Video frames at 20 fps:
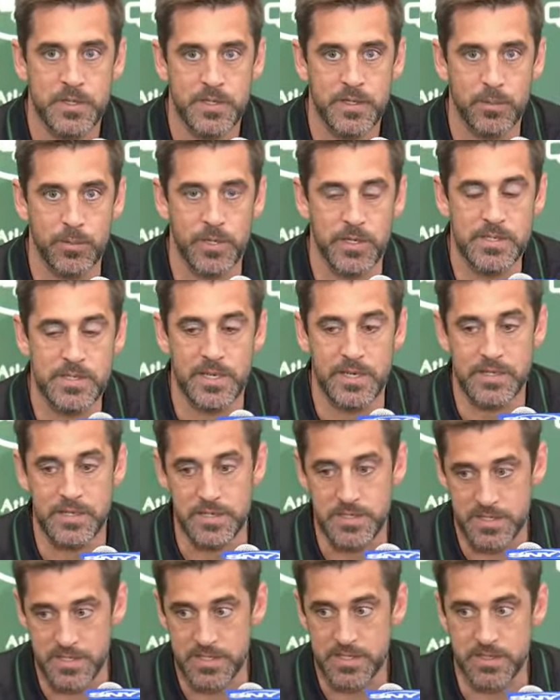Uh, but it takes
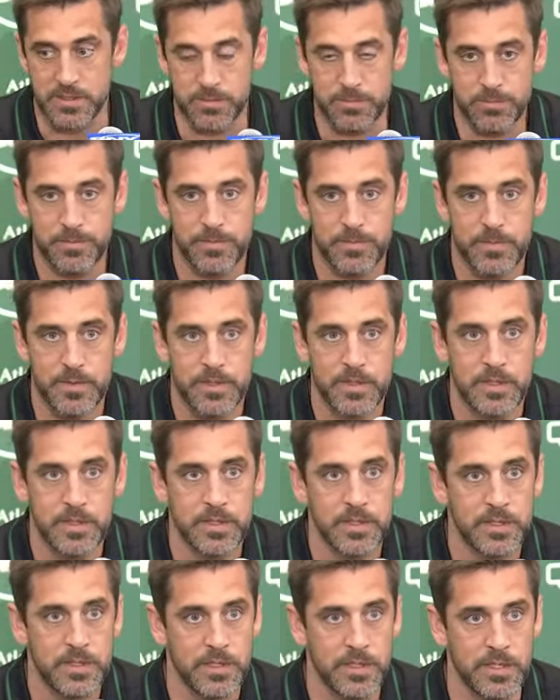a system,
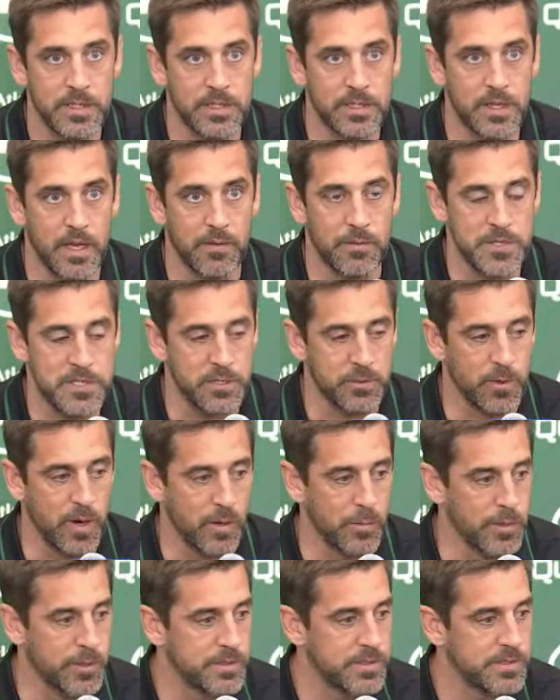and obviously
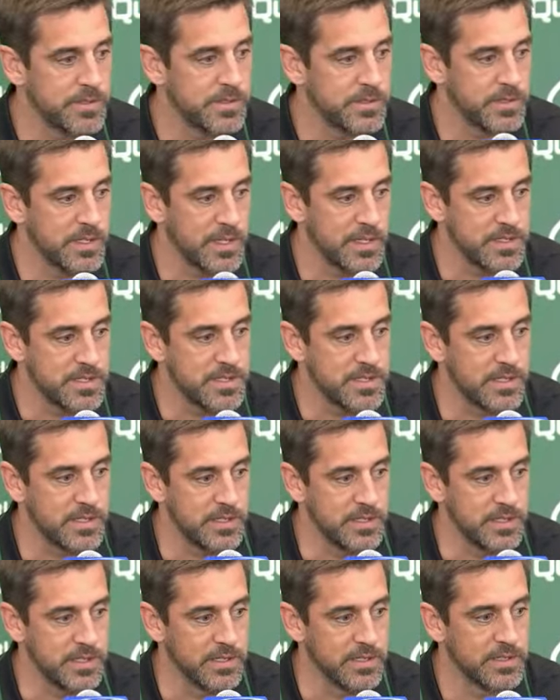Robert has
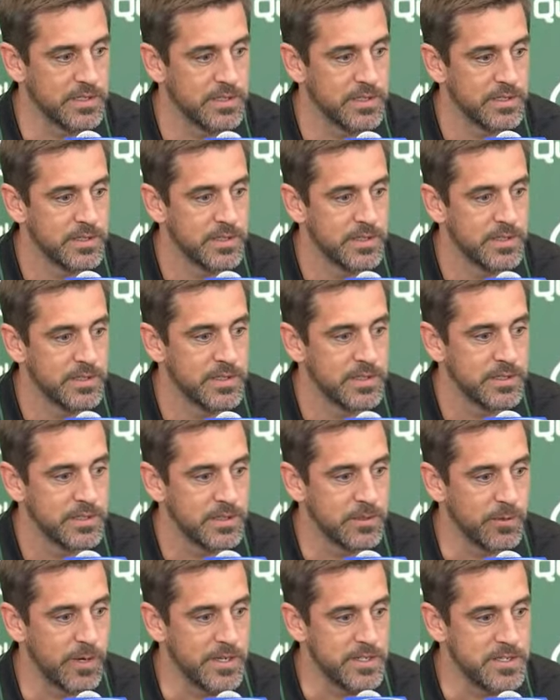the, uh,
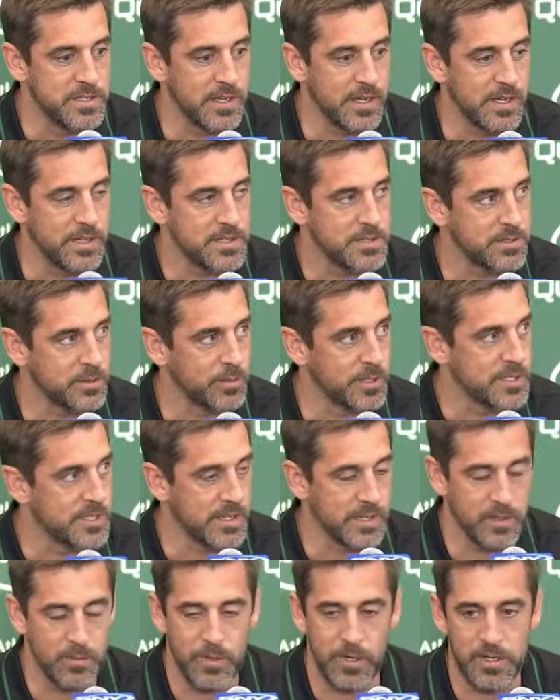the right sauce, so I'm
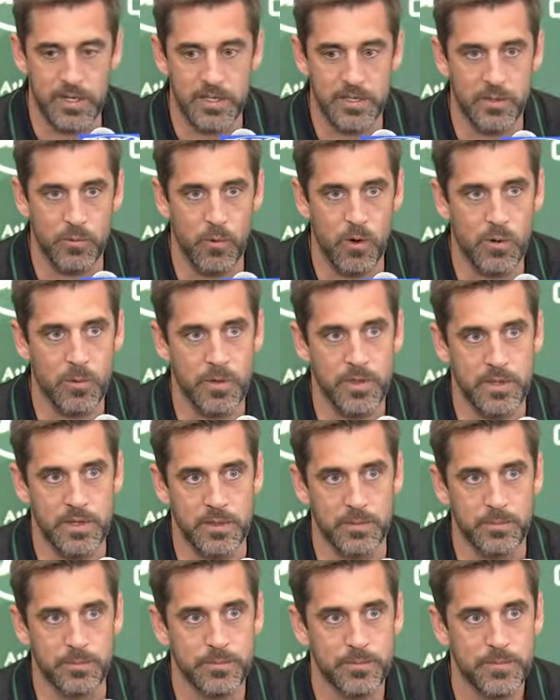excited about getting to work with
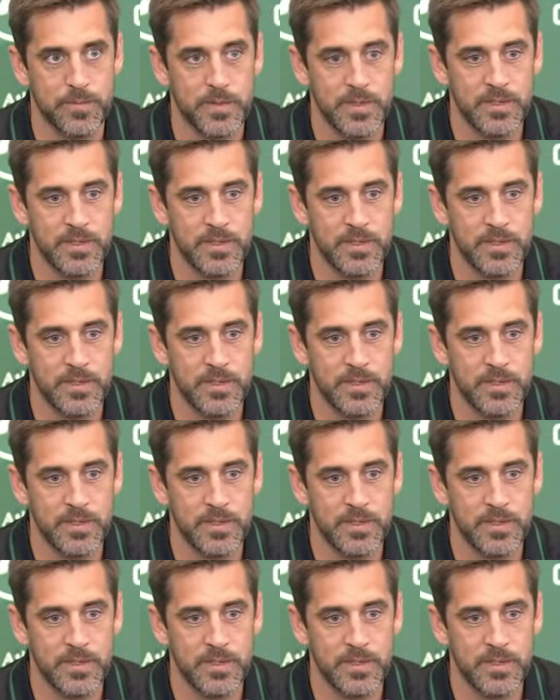him